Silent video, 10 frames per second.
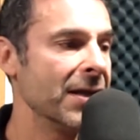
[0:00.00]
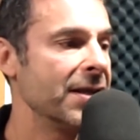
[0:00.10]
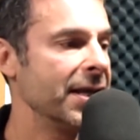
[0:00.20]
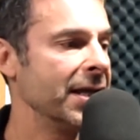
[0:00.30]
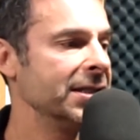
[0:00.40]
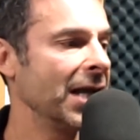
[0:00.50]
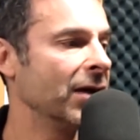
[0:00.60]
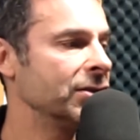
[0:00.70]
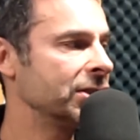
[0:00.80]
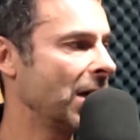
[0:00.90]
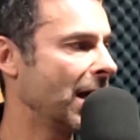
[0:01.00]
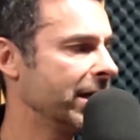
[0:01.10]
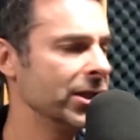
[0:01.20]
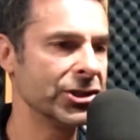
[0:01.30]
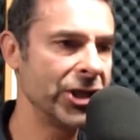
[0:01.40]
things
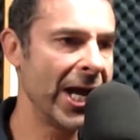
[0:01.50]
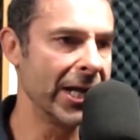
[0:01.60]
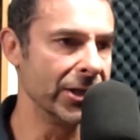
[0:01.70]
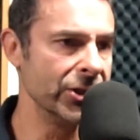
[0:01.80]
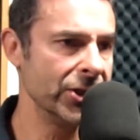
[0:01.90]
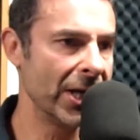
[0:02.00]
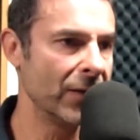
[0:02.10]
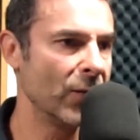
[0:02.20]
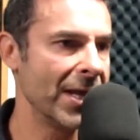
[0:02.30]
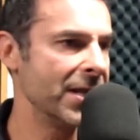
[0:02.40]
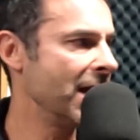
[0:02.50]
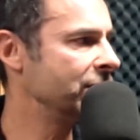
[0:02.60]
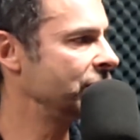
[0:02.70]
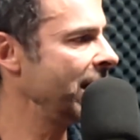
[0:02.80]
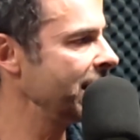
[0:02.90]
outside change, and when
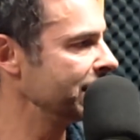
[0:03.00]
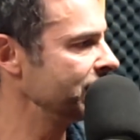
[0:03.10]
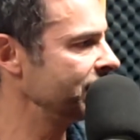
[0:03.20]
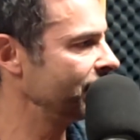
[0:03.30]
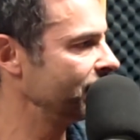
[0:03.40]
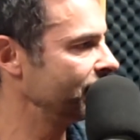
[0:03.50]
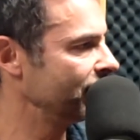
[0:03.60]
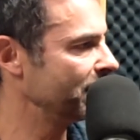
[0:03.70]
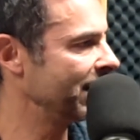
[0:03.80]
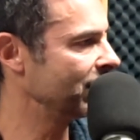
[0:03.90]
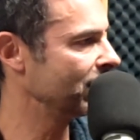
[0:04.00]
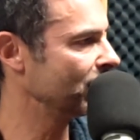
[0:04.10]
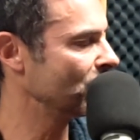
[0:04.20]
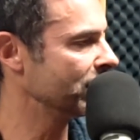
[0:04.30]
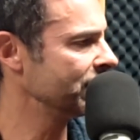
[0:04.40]
they change, for better
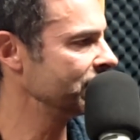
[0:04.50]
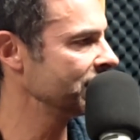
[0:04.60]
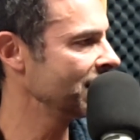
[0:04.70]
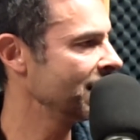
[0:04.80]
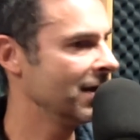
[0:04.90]
or worse,